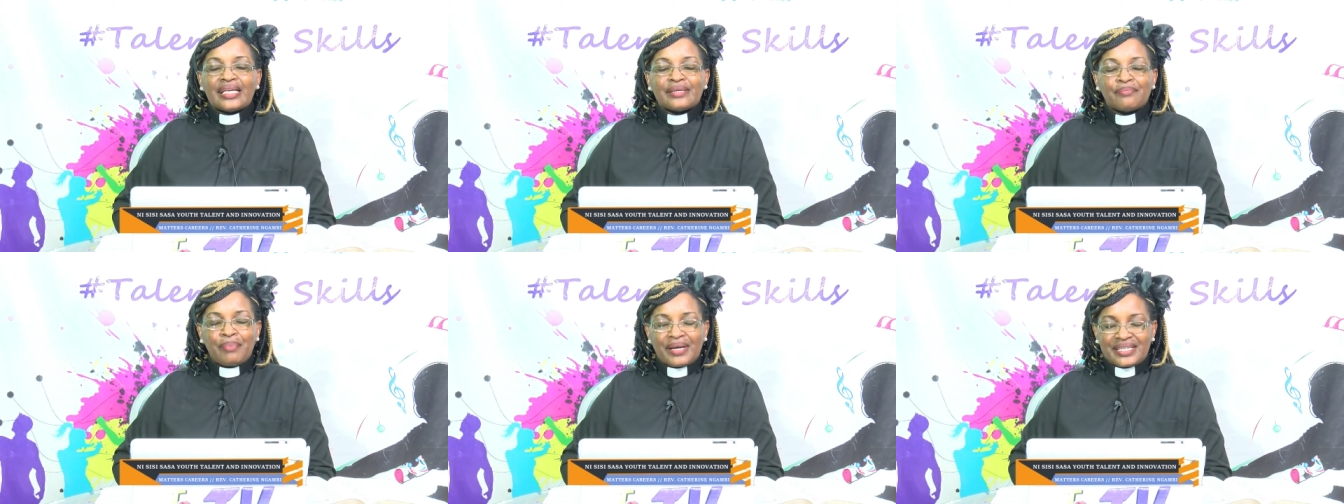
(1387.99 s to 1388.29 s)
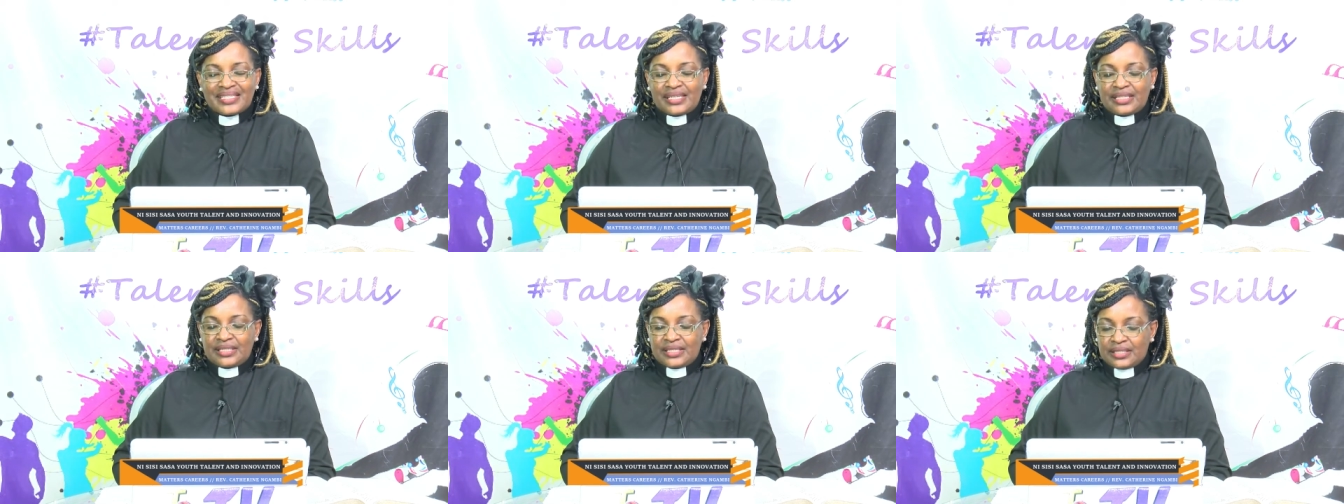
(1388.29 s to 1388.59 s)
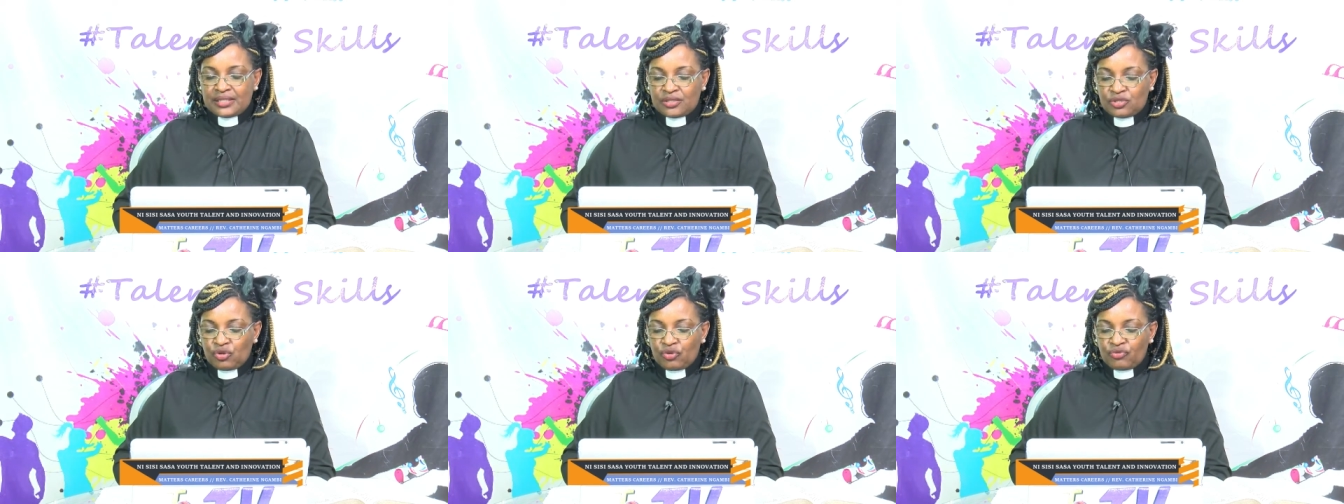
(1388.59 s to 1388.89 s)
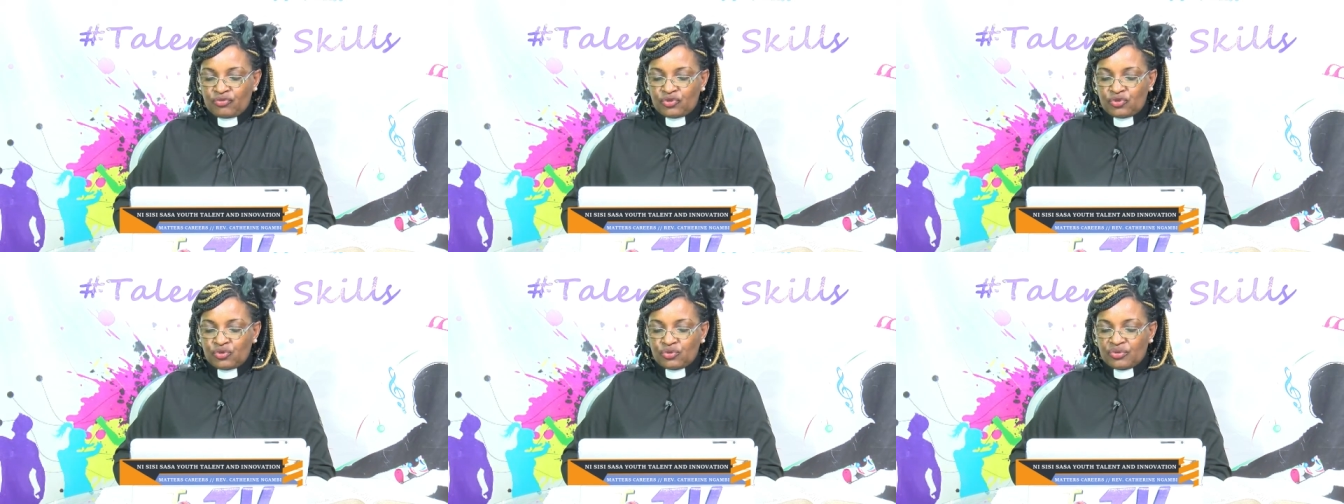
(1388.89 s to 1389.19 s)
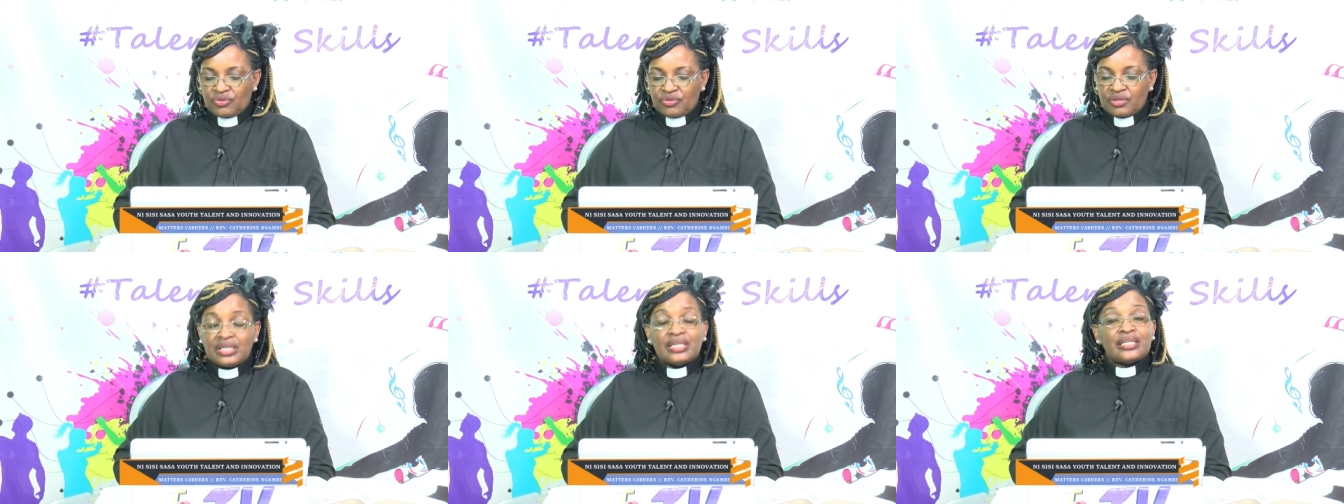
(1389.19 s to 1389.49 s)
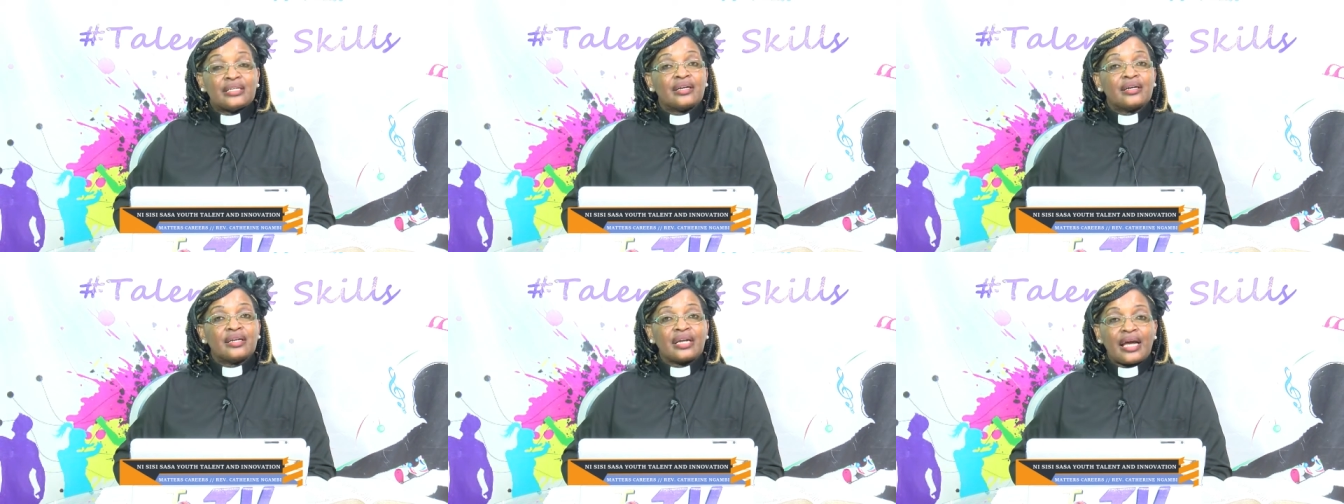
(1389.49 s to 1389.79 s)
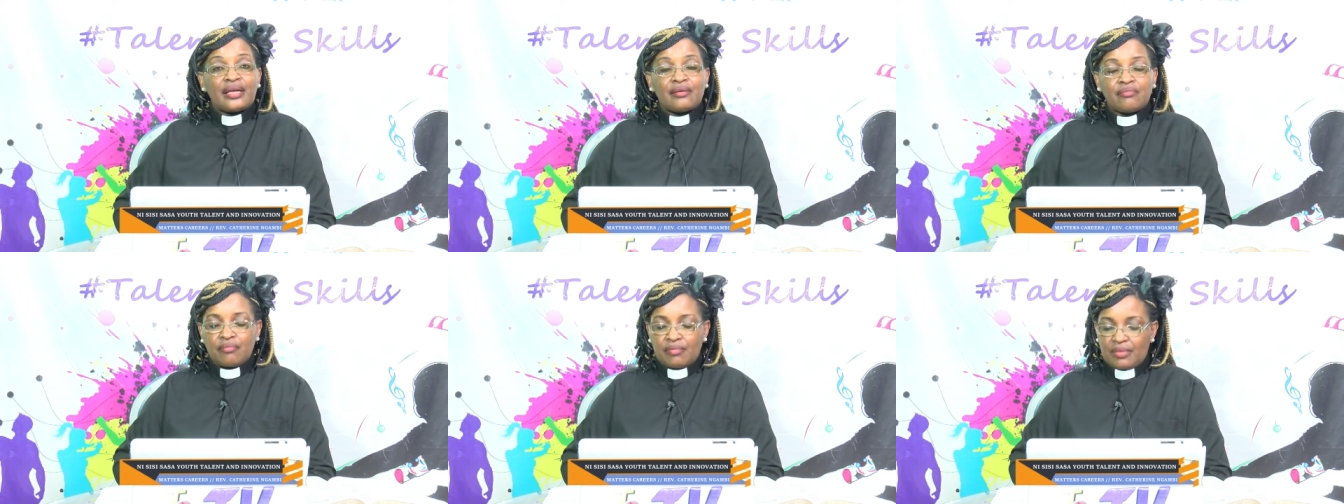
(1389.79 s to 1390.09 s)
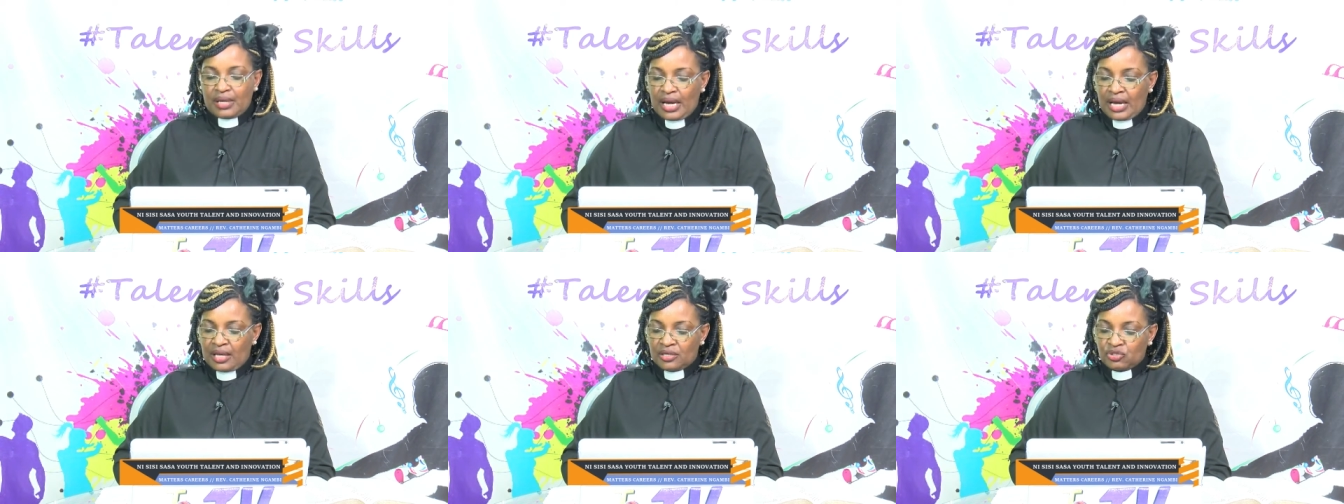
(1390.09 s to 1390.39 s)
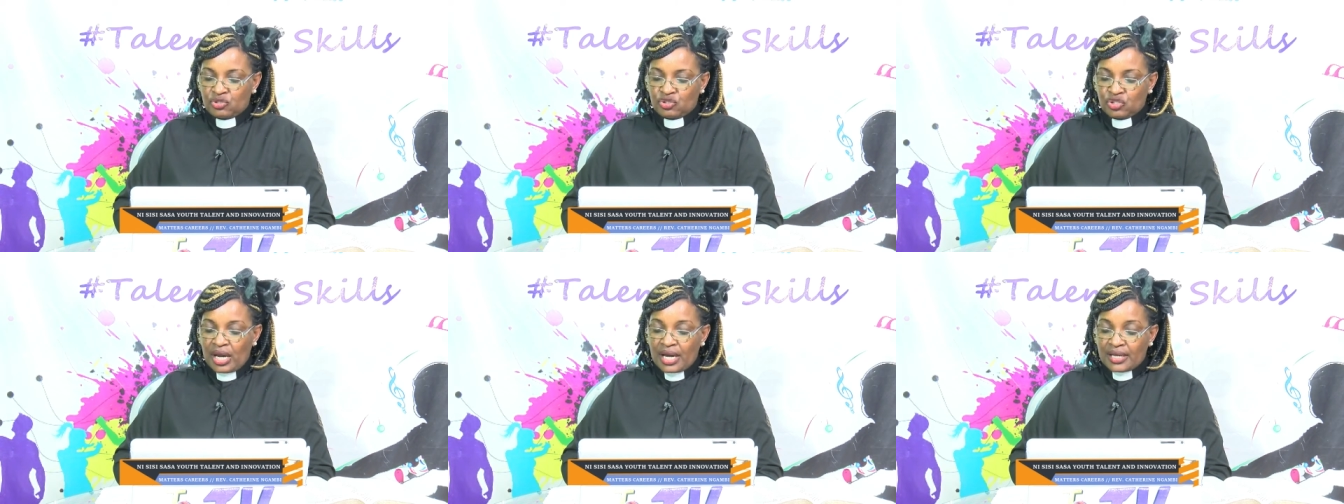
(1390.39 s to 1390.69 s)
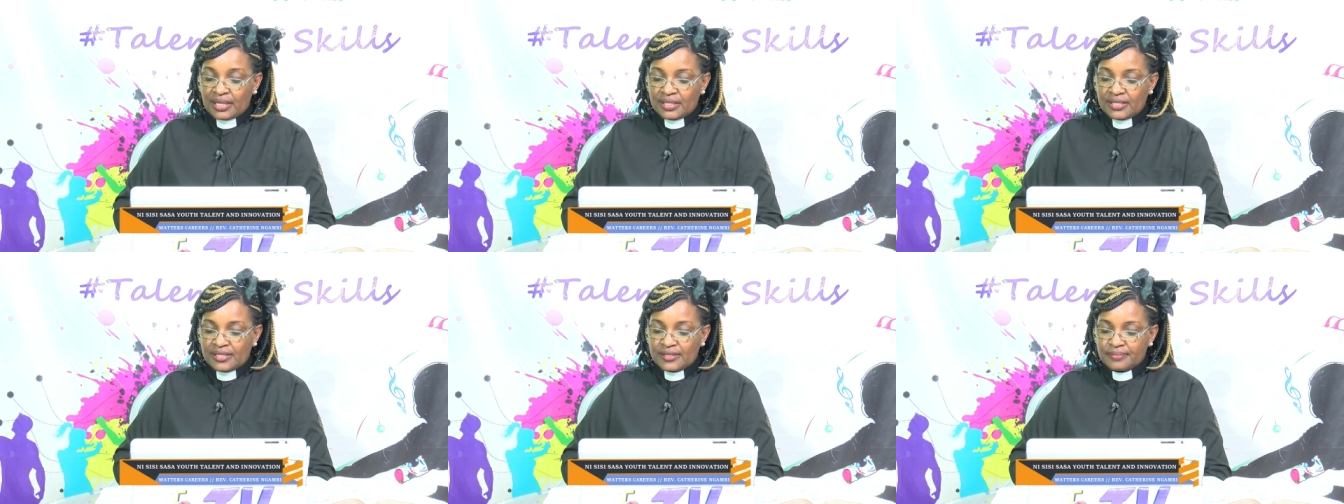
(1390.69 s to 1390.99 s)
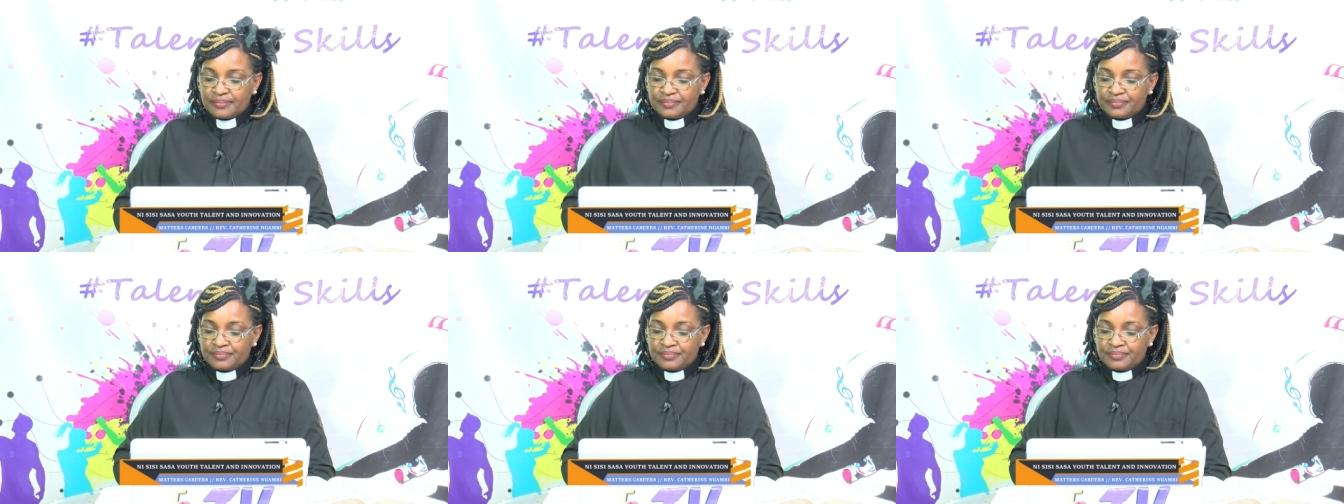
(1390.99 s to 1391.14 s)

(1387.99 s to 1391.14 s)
percentage of youth in crime and drugs.